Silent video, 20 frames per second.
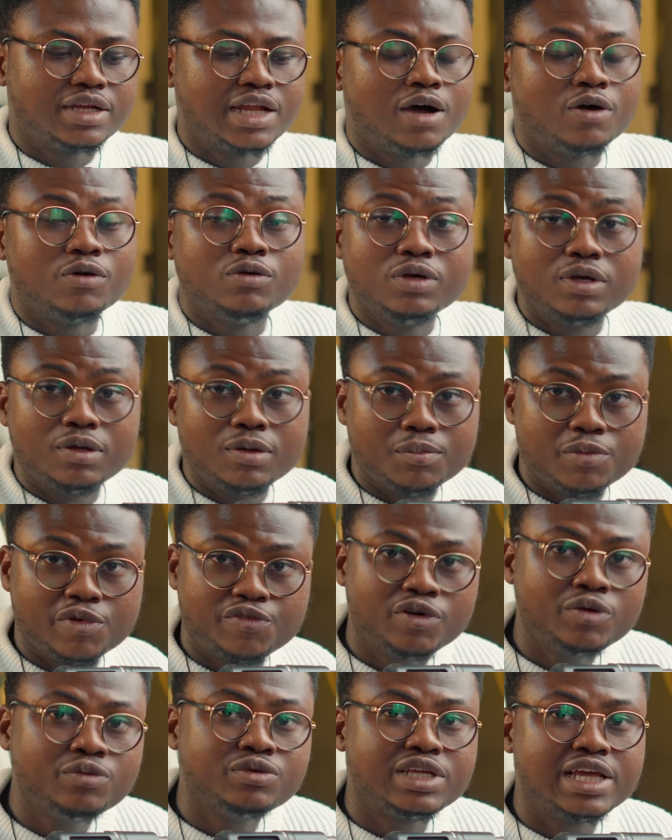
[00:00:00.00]
Now,
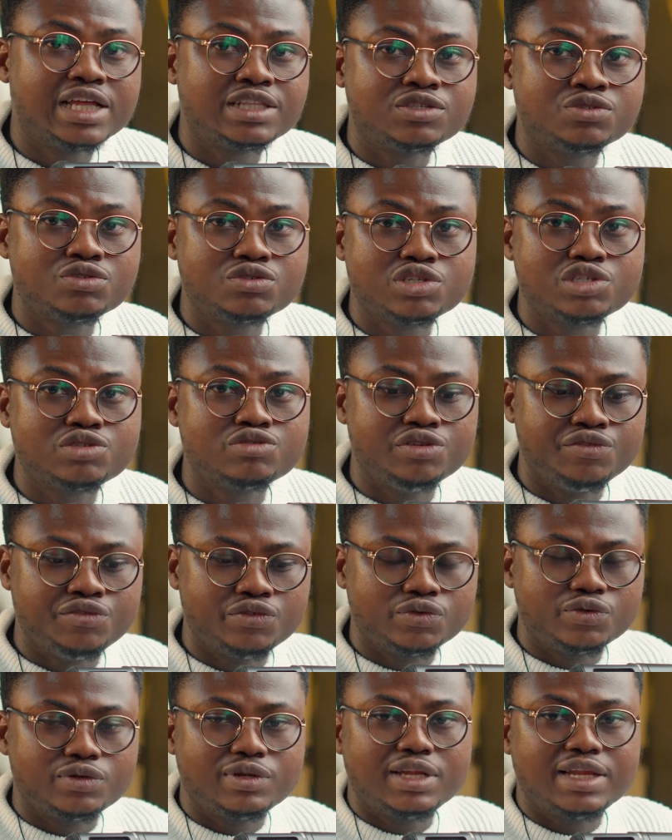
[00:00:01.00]
before we get into this
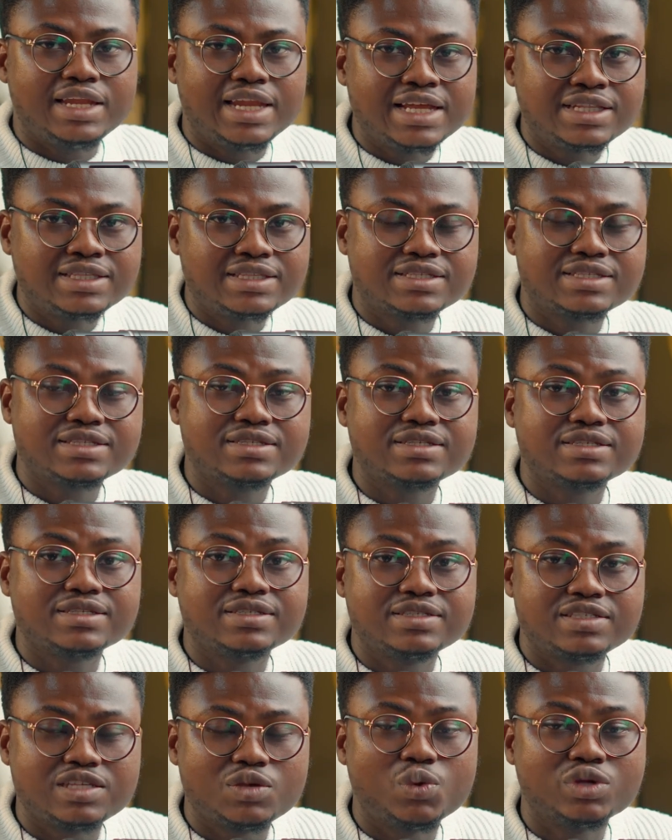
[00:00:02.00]
review, let's
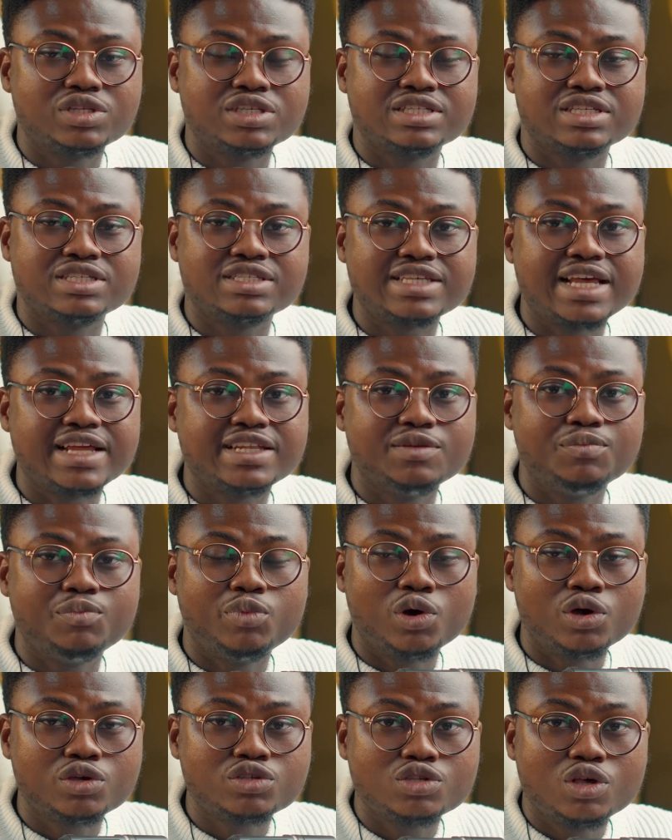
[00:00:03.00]
see what is inside the
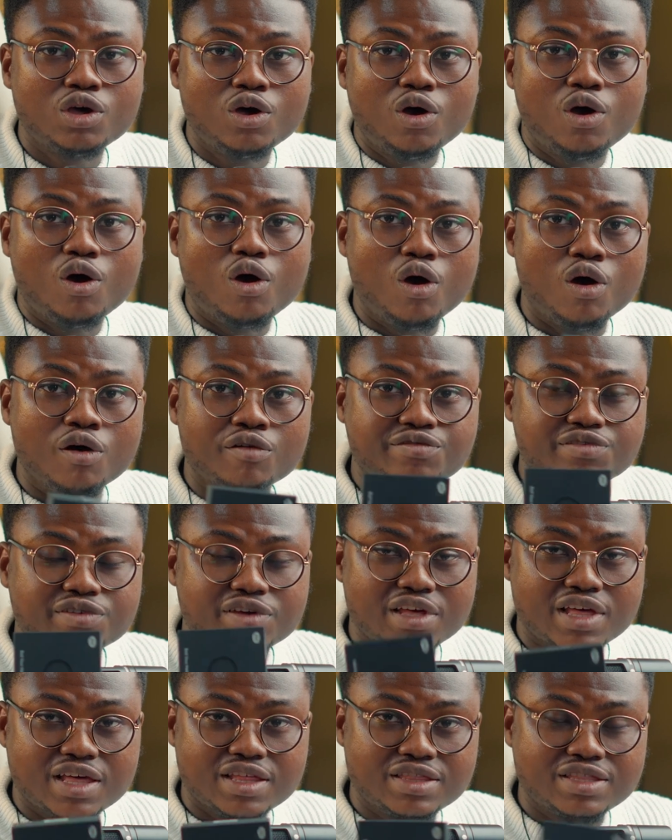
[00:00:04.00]
box of
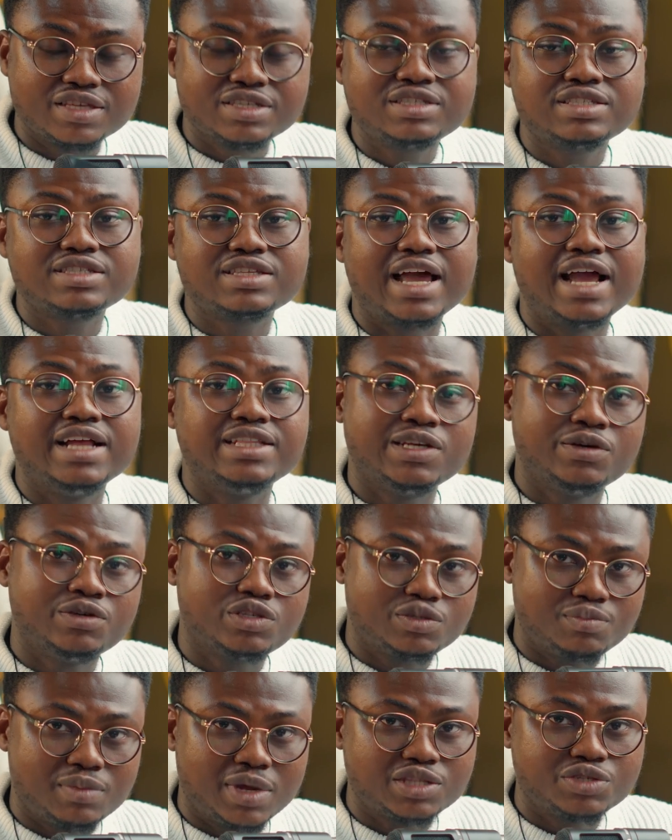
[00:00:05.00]
this itel
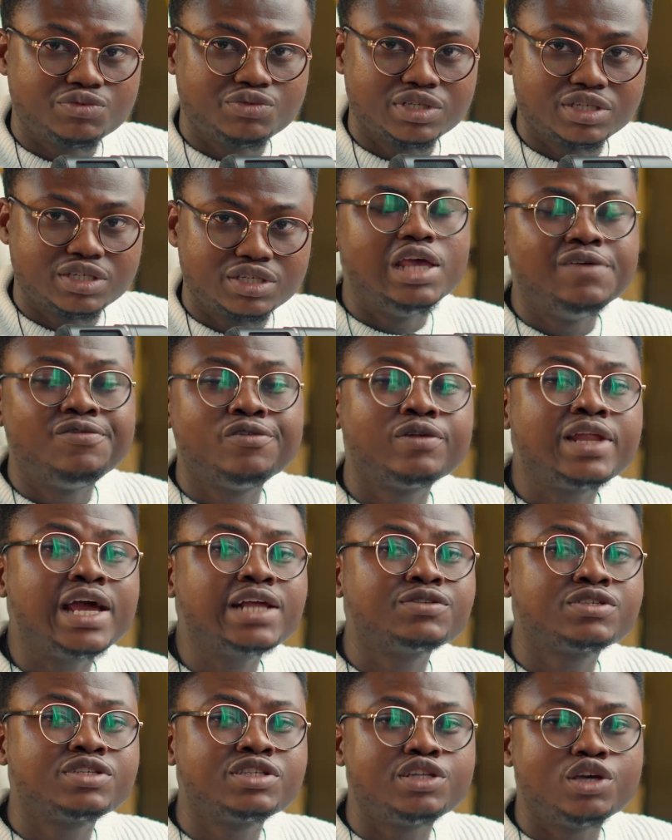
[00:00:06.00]
smart ring. If you would
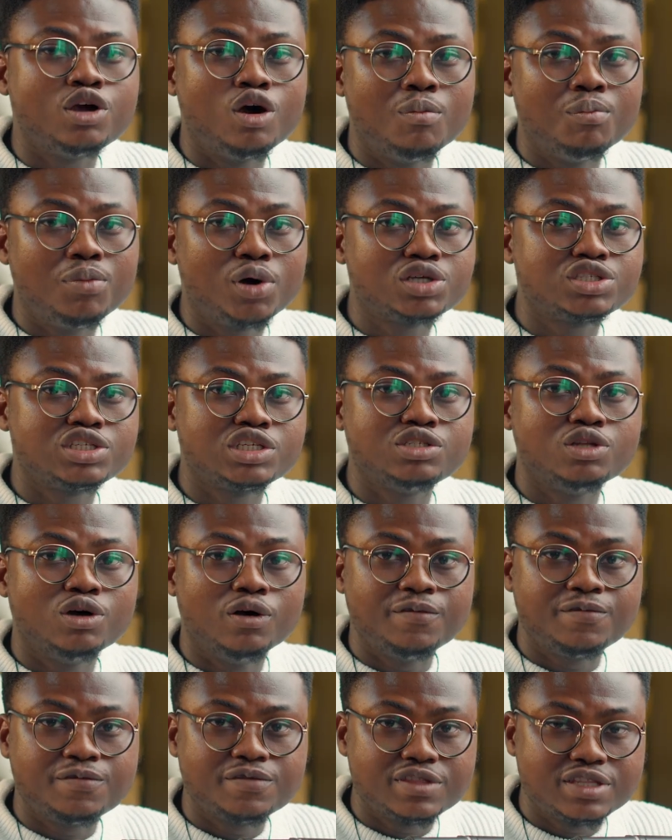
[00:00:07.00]
like to see the unboxing
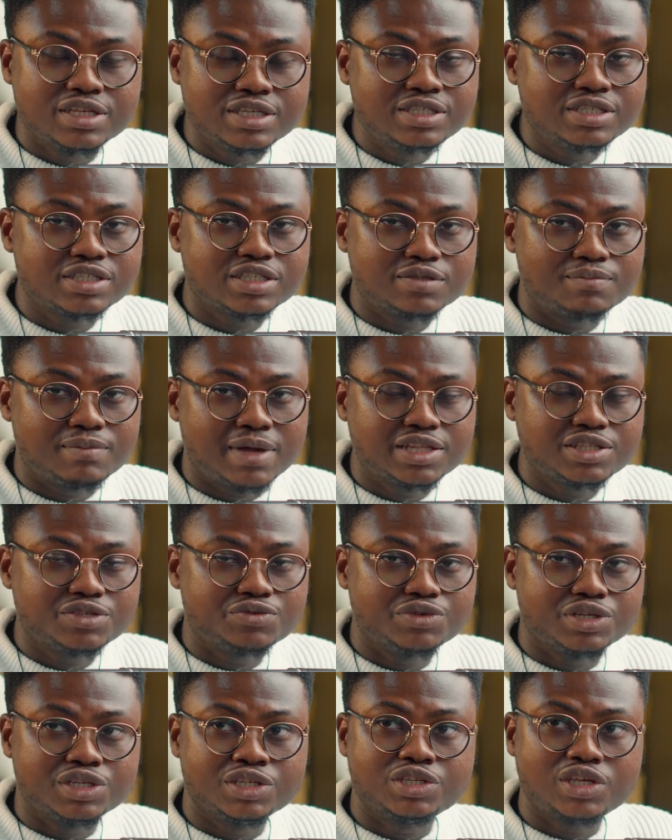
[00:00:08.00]
of this smart
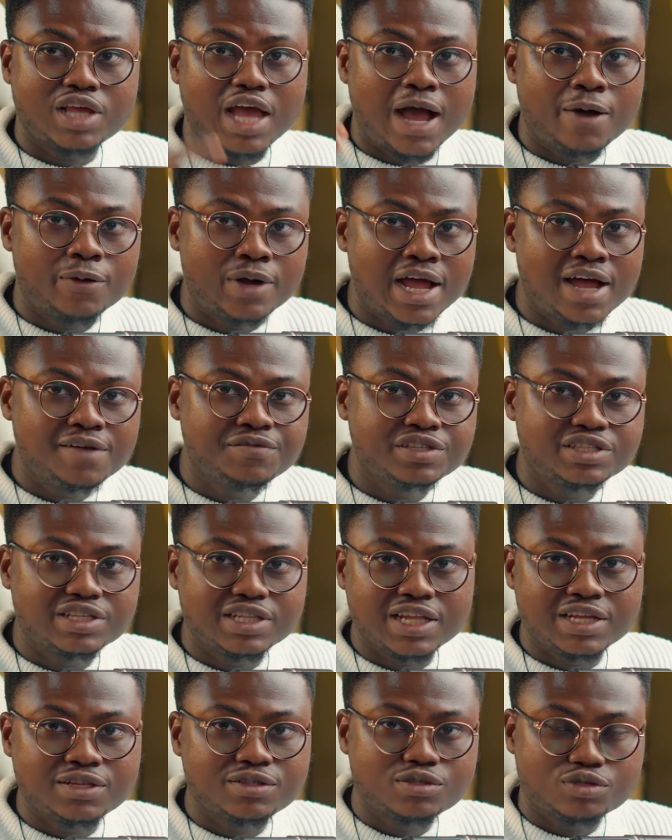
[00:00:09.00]
ring, I would have it
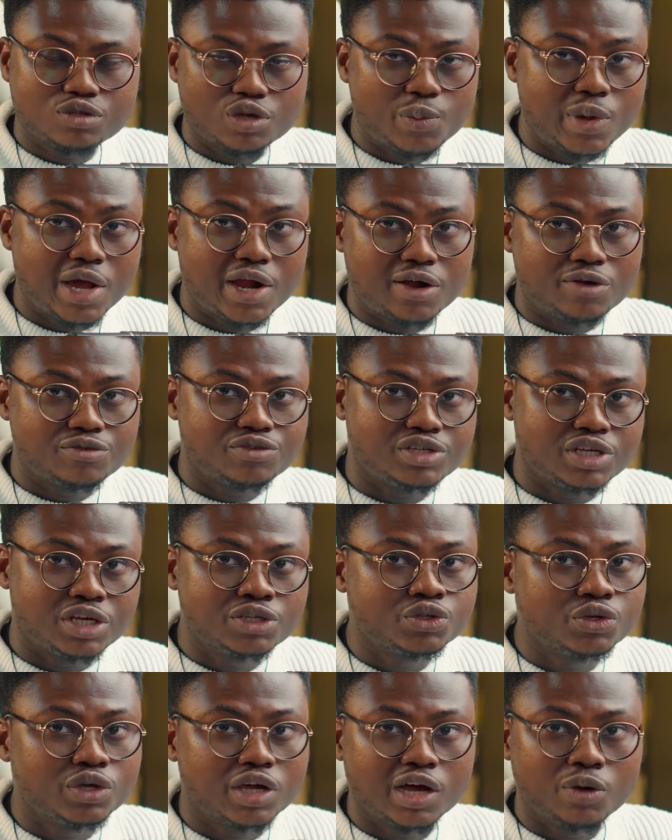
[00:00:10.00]
linked somewhere around here
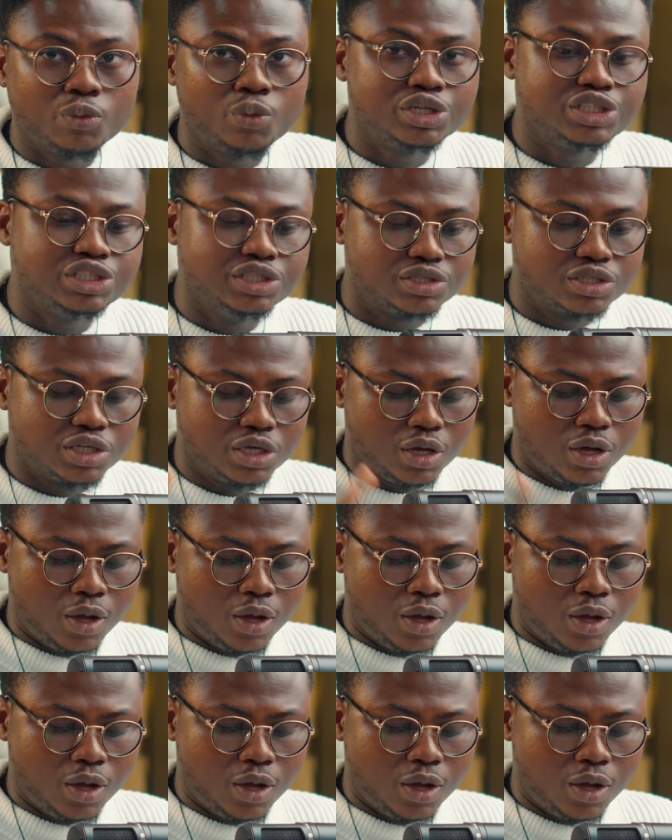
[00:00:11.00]
so you can watch it.